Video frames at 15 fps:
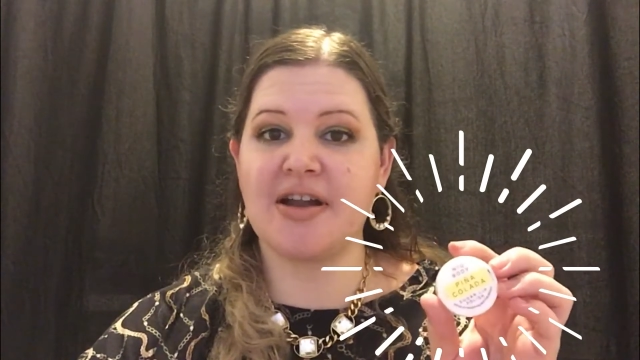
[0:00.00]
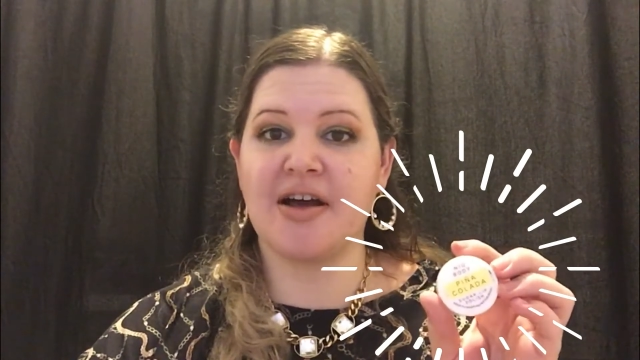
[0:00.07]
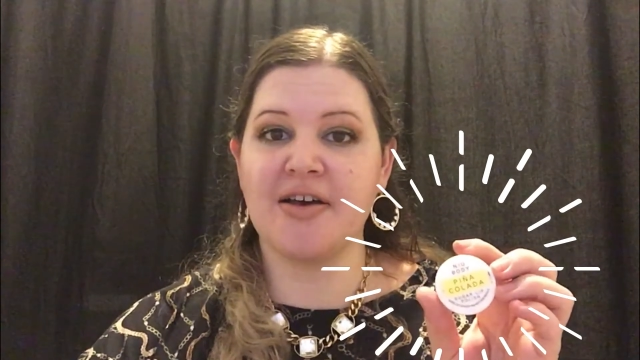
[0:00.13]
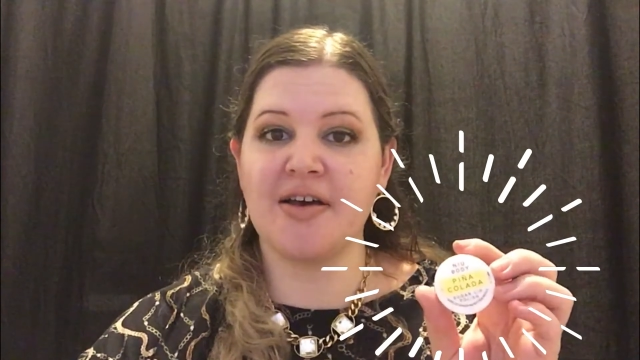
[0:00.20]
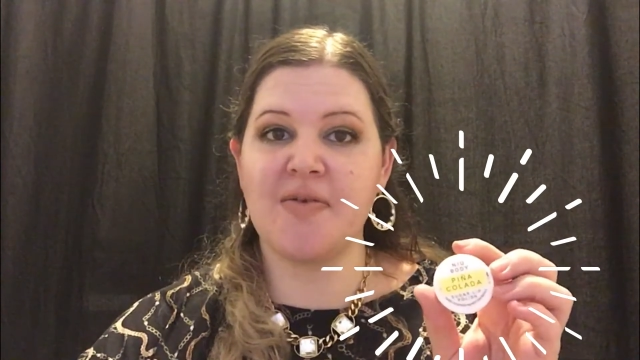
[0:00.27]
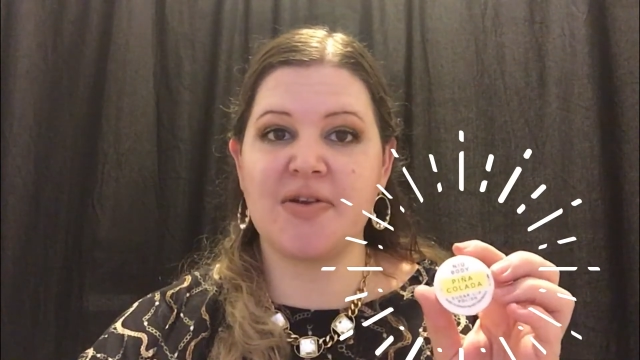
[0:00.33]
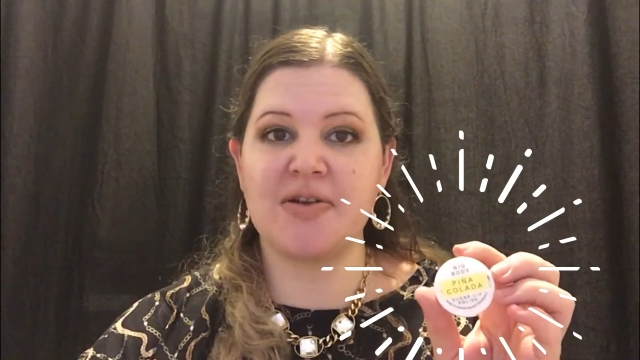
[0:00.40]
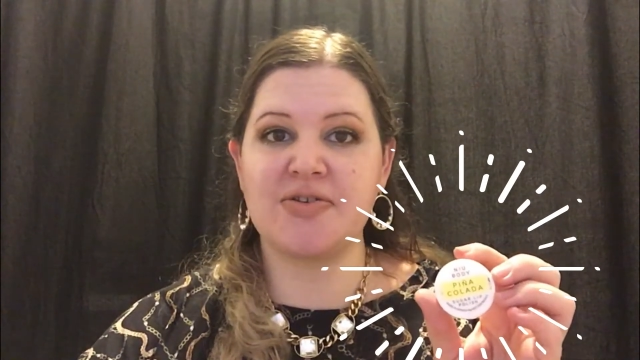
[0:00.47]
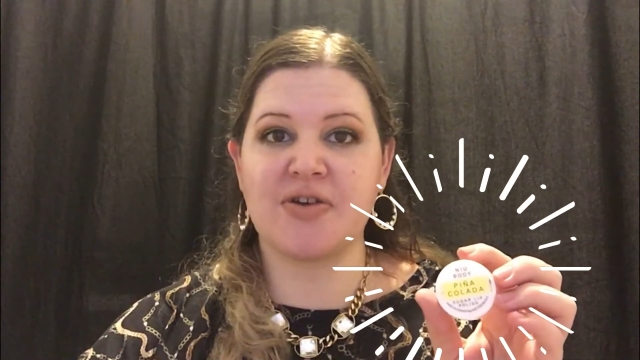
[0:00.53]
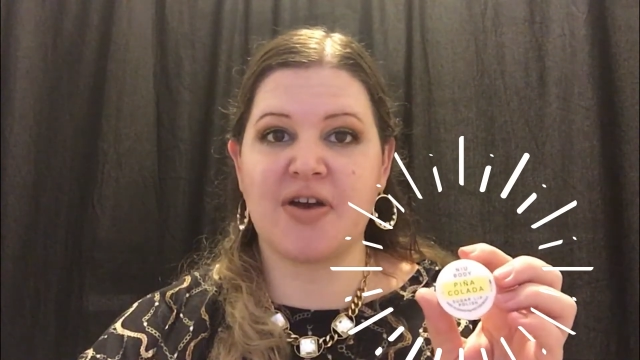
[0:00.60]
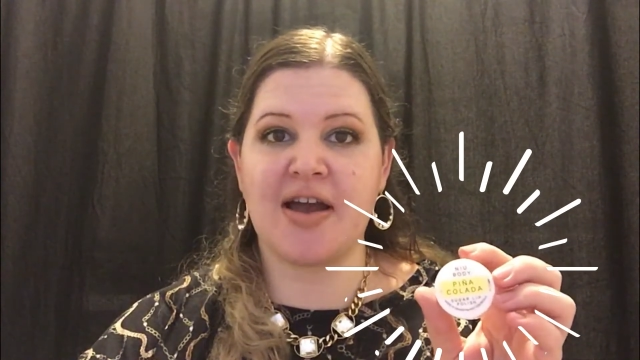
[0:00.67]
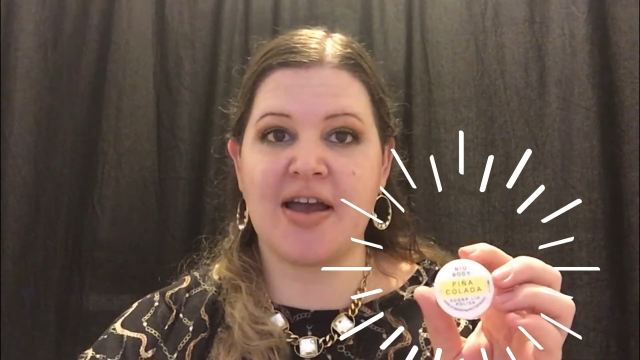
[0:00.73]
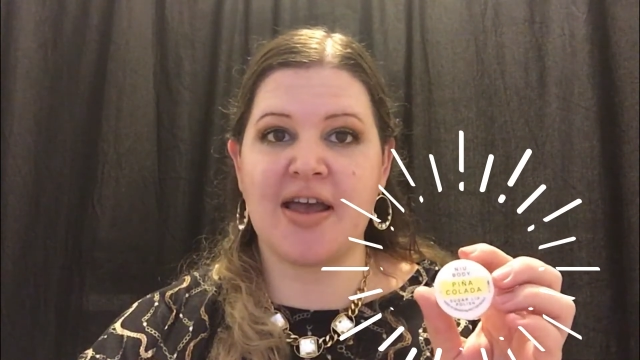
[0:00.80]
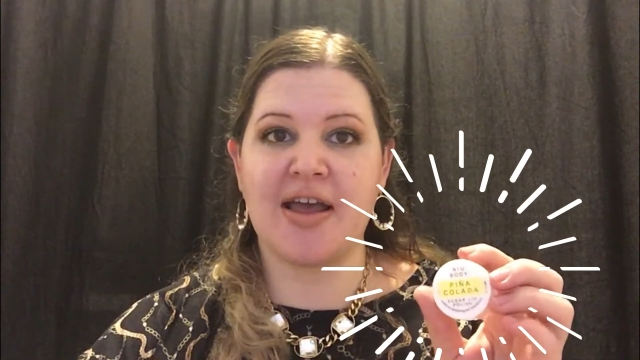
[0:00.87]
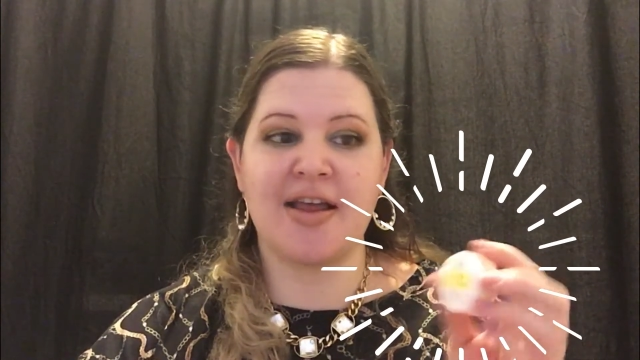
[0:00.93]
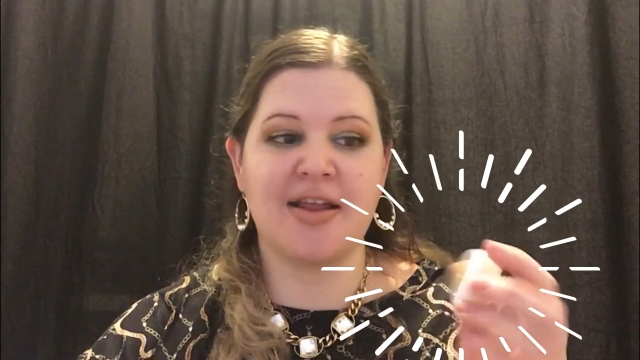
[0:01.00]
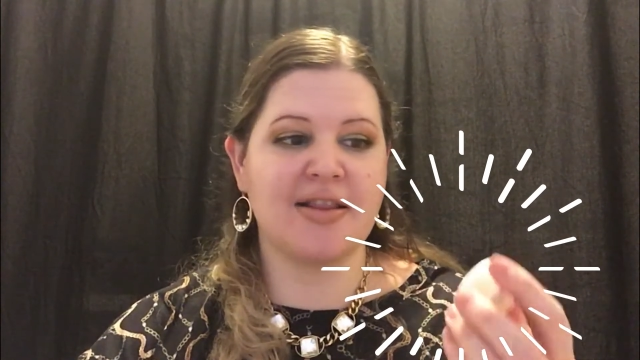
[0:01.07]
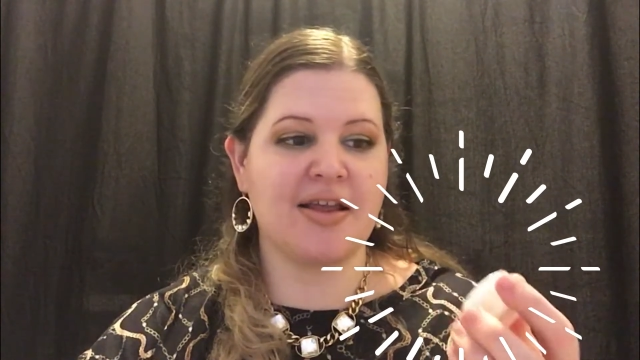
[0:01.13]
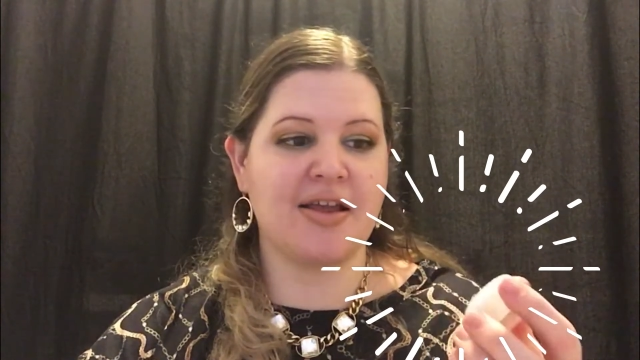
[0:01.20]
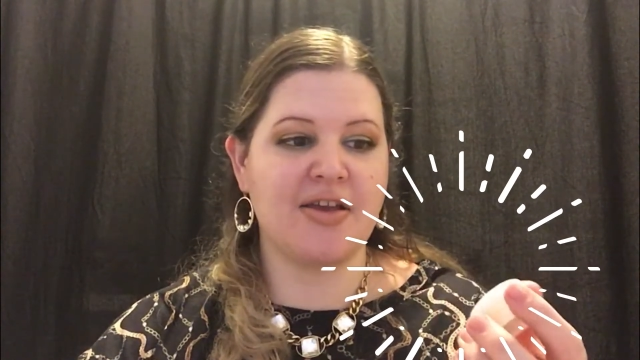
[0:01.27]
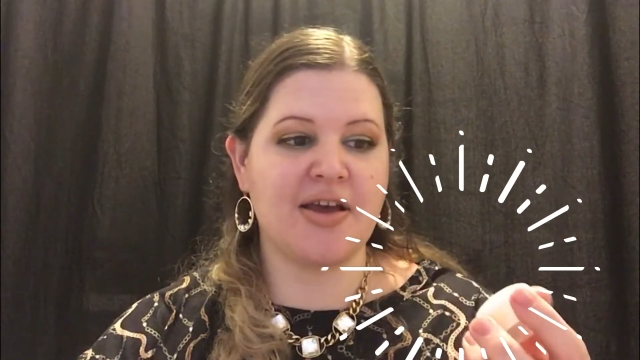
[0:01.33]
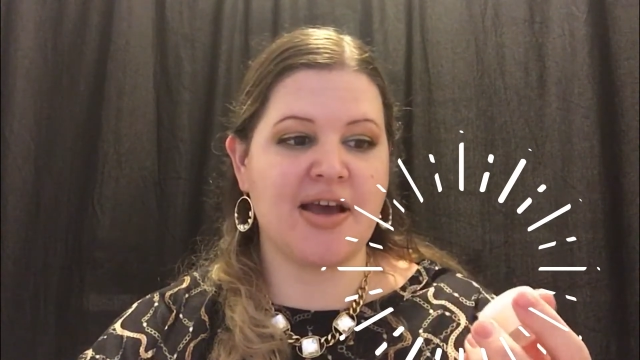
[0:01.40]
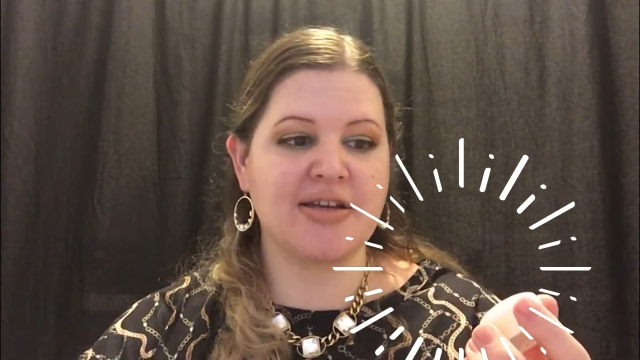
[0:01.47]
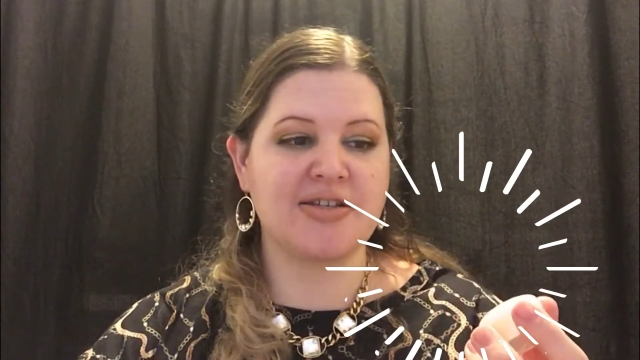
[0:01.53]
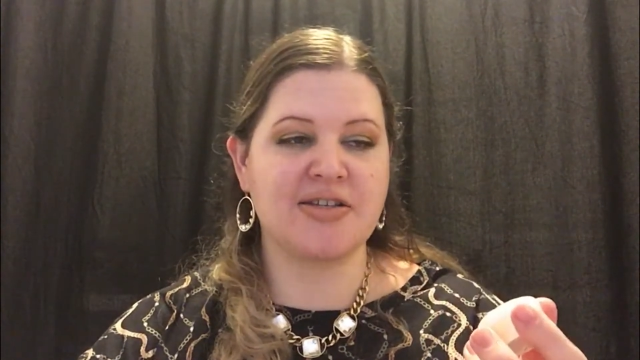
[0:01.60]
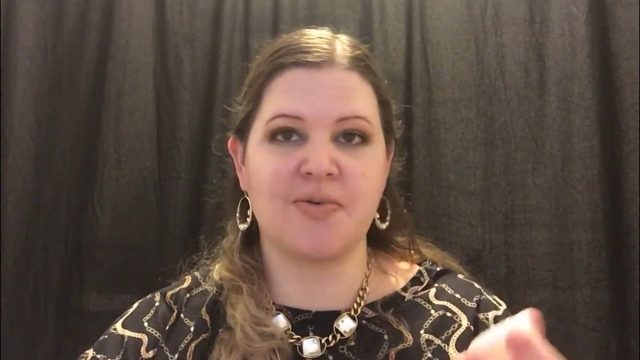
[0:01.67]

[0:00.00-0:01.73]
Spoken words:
I'll give it a try and let you guys